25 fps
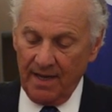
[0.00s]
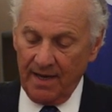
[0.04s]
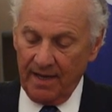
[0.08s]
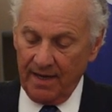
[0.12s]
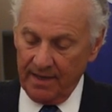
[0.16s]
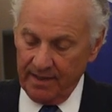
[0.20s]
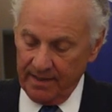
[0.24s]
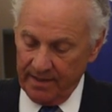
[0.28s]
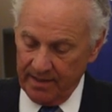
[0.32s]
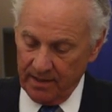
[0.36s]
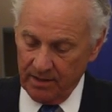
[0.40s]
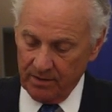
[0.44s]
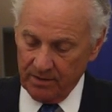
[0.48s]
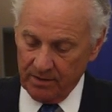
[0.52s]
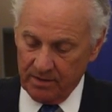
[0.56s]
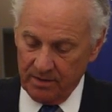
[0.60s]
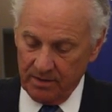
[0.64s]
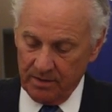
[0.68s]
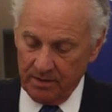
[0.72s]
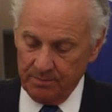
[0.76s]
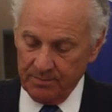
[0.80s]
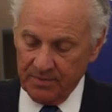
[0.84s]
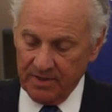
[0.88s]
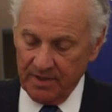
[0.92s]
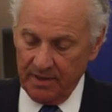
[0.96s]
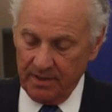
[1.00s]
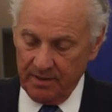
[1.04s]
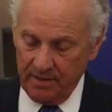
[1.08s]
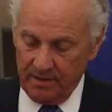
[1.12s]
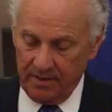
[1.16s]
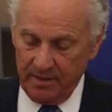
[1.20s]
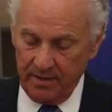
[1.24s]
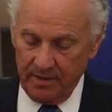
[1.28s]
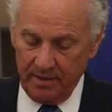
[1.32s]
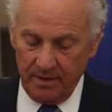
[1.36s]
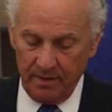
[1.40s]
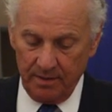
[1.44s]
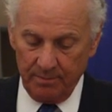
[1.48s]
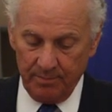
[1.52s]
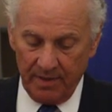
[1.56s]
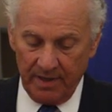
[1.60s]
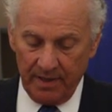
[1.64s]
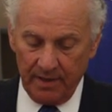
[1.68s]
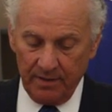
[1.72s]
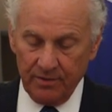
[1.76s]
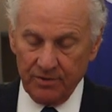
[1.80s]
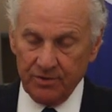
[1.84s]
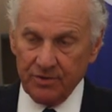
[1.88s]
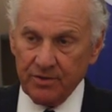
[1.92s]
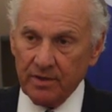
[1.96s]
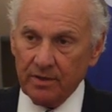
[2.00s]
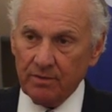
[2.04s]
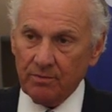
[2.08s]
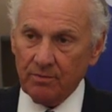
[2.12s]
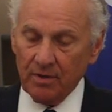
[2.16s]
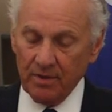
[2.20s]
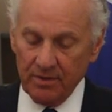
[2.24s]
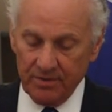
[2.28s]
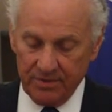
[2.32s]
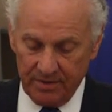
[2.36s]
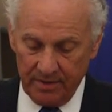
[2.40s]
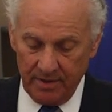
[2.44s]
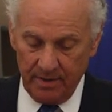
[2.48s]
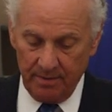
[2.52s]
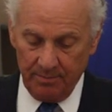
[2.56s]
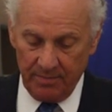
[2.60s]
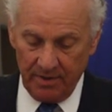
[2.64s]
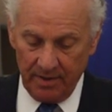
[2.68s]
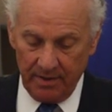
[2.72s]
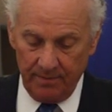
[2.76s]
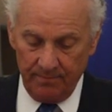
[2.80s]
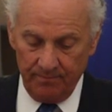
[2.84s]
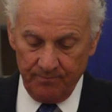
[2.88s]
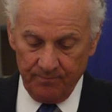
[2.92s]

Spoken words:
and outcomes intended by the General Assembly.